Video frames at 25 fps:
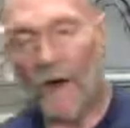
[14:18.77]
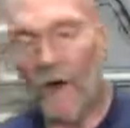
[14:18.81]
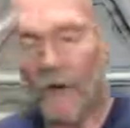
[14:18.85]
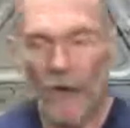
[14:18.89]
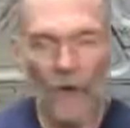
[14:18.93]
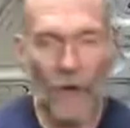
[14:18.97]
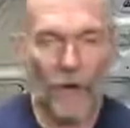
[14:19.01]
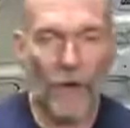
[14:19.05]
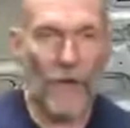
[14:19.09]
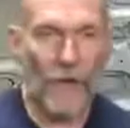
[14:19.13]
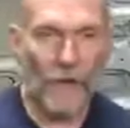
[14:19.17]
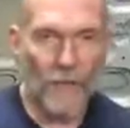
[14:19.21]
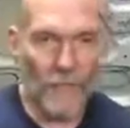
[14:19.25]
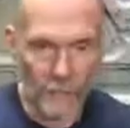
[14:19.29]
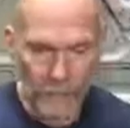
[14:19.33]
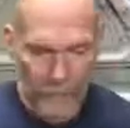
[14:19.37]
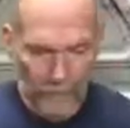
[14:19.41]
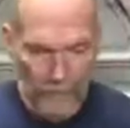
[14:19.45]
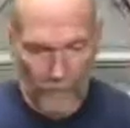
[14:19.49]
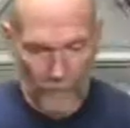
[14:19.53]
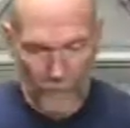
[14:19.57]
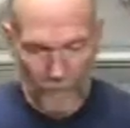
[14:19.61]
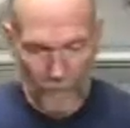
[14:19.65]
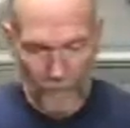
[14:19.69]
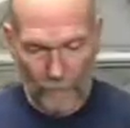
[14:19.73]
under any
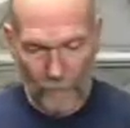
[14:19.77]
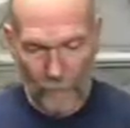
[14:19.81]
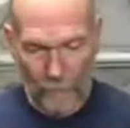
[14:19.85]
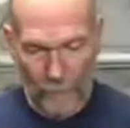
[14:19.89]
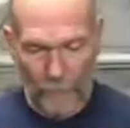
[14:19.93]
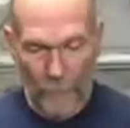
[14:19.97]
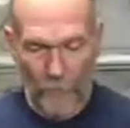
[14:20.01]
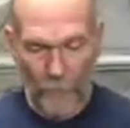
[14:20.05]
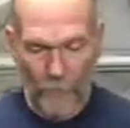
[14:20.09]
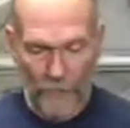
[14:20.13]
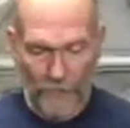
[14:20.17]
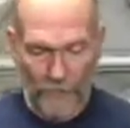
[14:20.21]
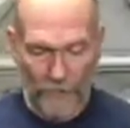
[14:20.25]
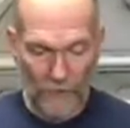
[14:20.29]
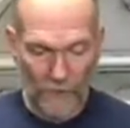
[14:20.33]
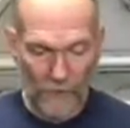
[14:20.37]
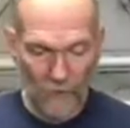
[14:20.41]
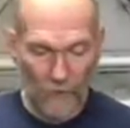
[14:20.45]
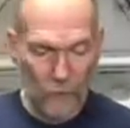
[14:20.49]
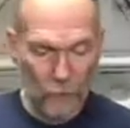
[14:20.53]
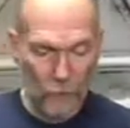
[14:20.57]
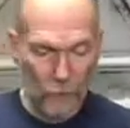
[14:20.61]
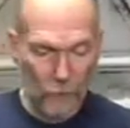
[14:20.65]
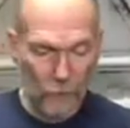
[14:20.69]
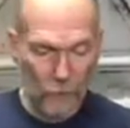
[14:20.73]
sort of boost, the
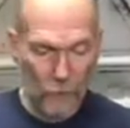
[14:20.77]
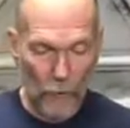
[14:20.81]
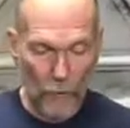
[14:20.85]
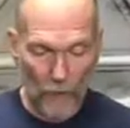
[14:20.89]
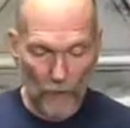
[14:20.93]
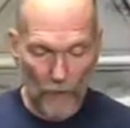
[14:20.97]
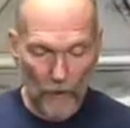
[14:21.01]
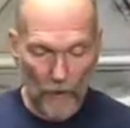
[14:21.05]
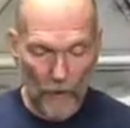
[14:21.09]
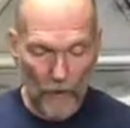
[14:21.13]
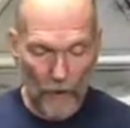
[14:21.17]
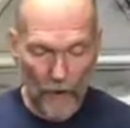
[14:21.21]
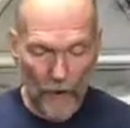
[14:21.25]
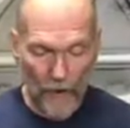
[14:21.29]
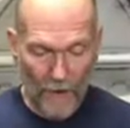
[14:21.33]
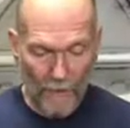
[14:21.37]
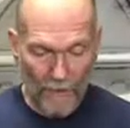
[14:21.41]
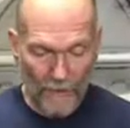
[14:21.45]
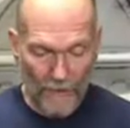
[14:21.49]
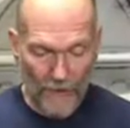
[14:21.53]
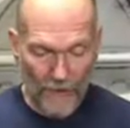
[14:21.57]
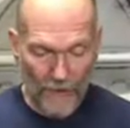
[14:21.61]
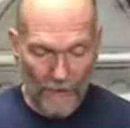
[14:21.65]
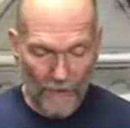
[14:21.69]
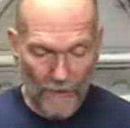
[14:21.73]
thing blew apart. I
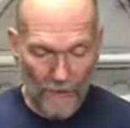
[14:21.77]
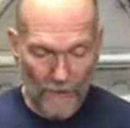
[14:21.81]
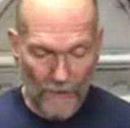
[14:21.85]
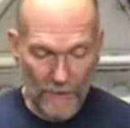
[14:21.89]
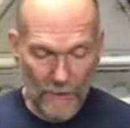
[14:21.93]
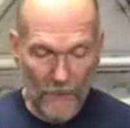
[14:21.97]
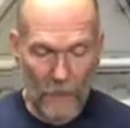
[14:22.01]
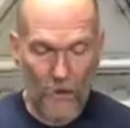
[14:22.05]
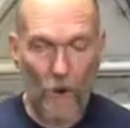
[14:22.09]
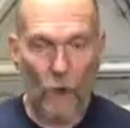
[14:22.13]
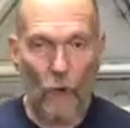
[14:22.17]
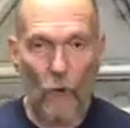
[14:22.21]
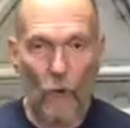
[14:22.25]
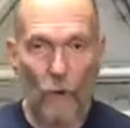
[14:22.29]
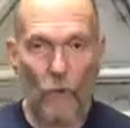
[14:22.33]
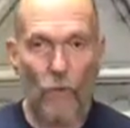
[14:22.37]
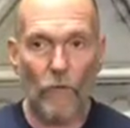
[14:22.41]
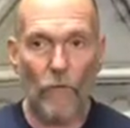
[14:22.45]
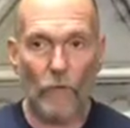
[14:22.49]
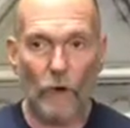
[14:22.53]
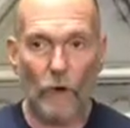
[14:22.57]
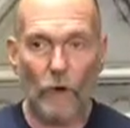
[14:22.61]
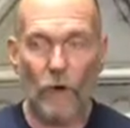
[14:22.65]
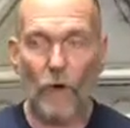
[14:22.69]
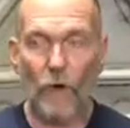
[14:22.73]
haven't had this thing
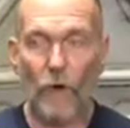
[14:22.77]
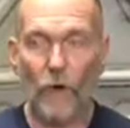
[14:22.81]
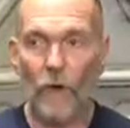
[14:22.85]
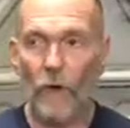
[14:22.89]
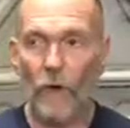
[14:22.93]
over,